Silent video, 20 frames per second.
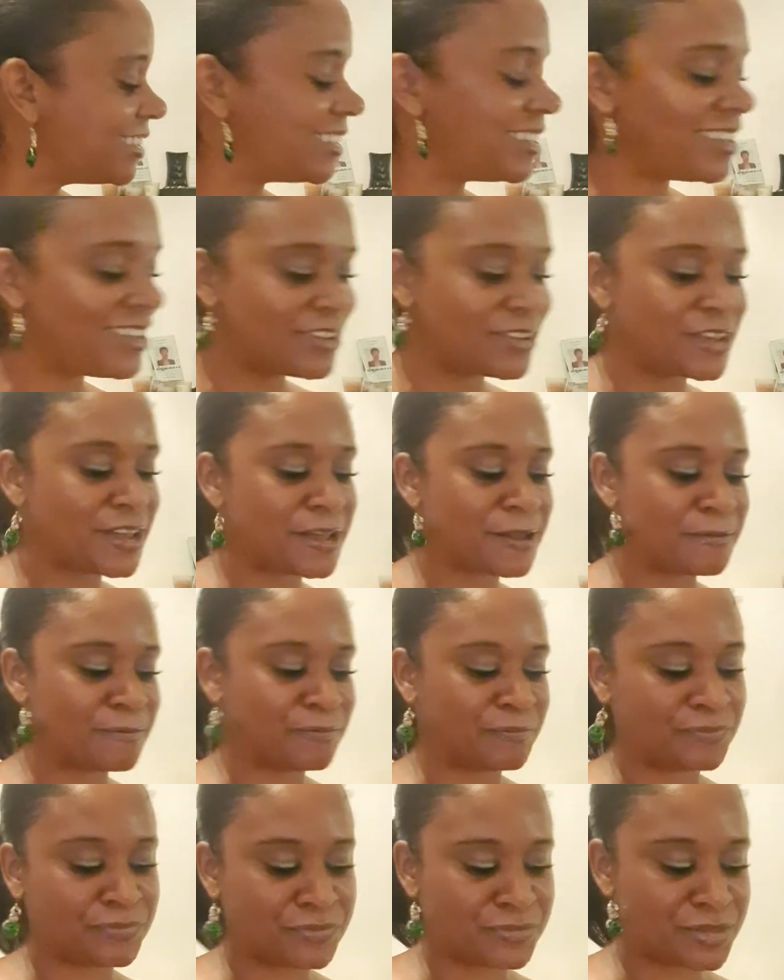okay,
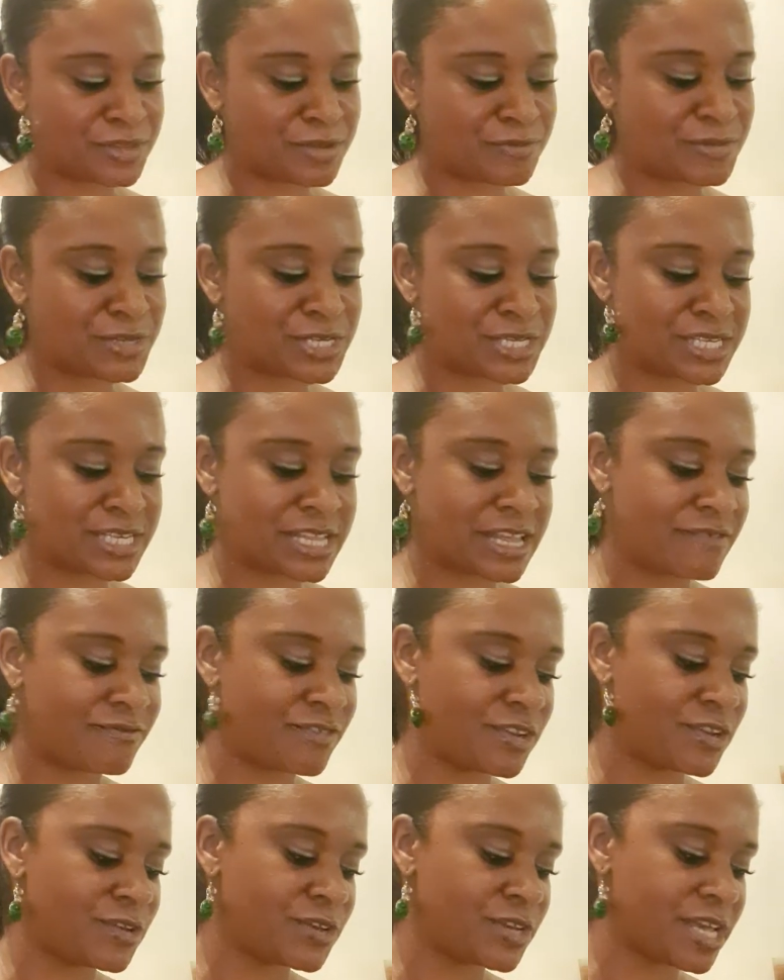let me just have
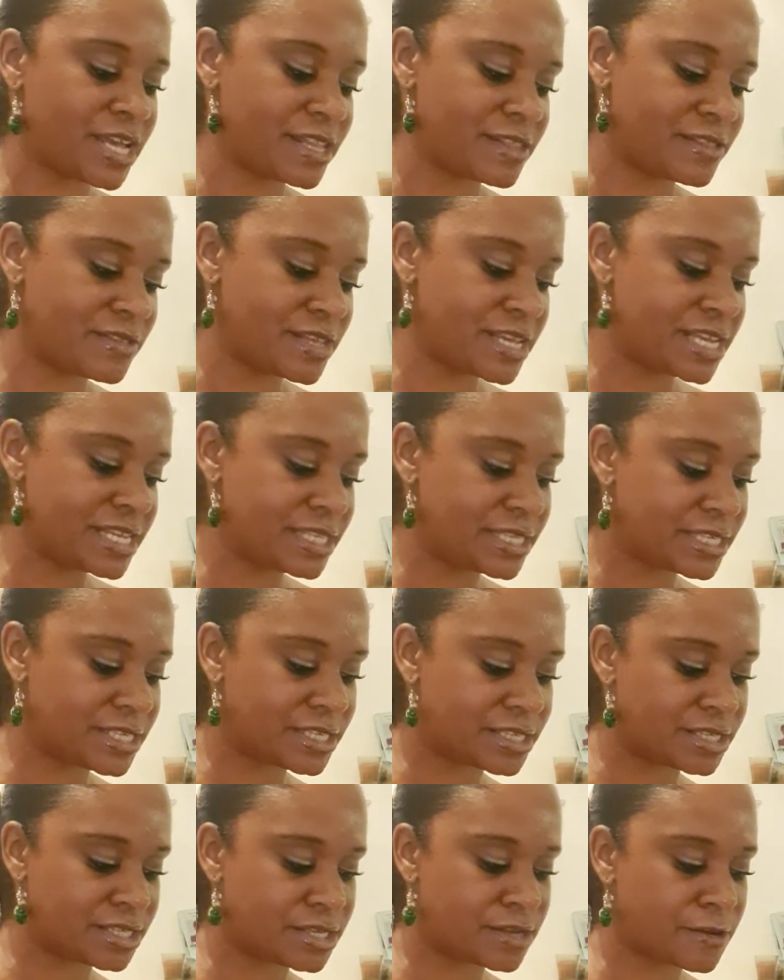a look at
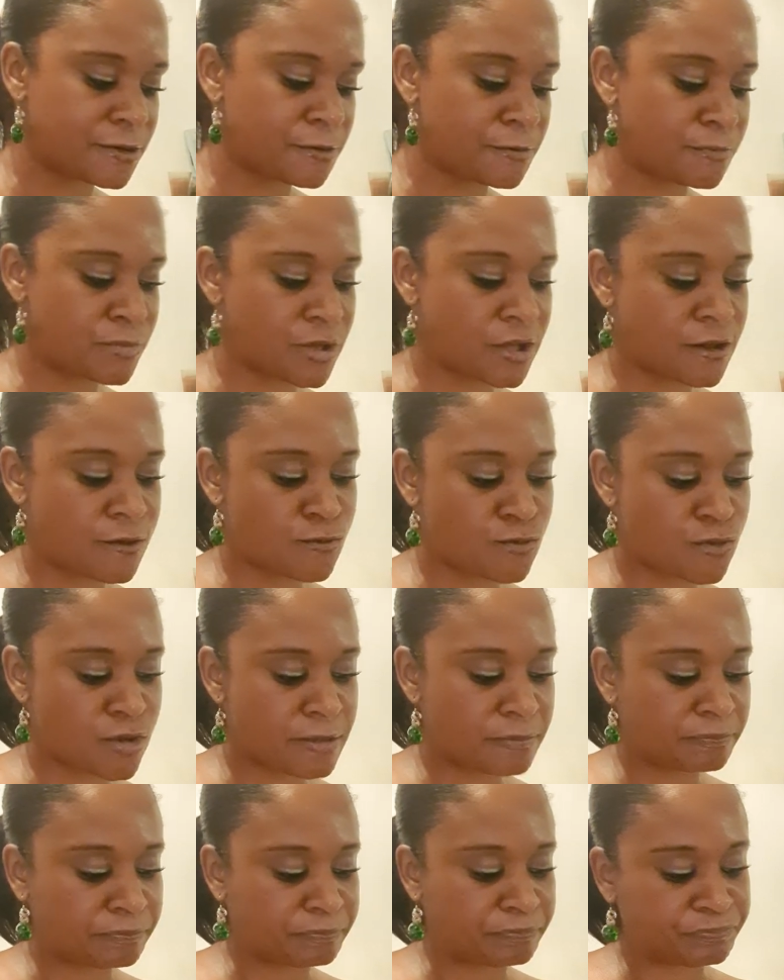this. So pile one,